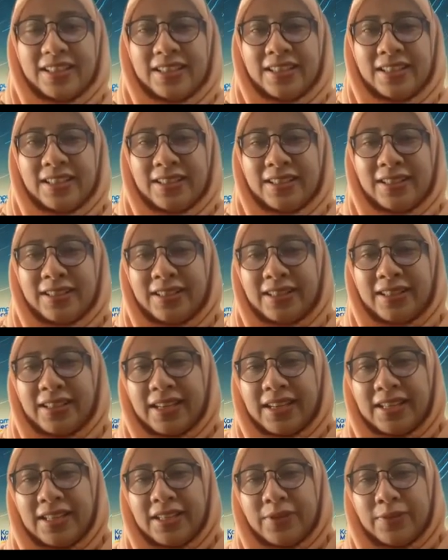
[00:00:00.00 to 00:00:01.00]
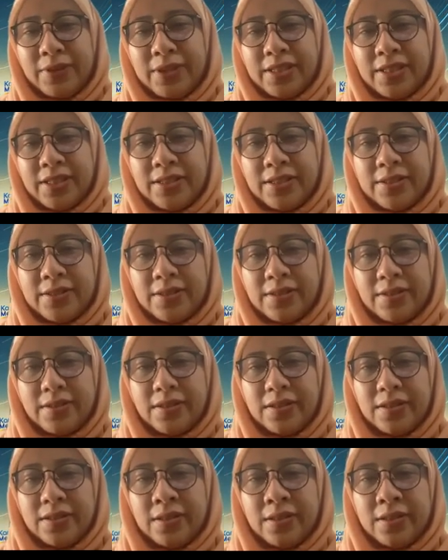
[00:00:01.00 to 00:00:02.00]
Any questions
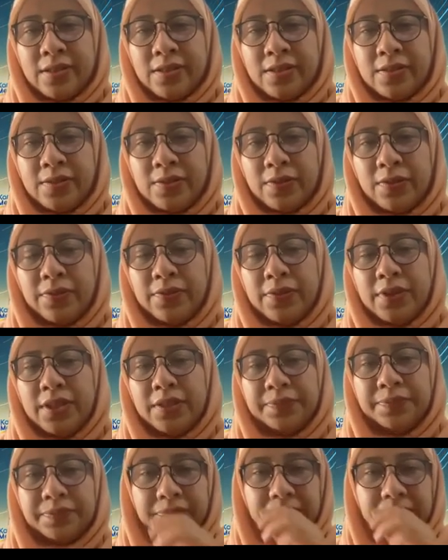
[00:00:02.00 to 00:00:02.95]
so far?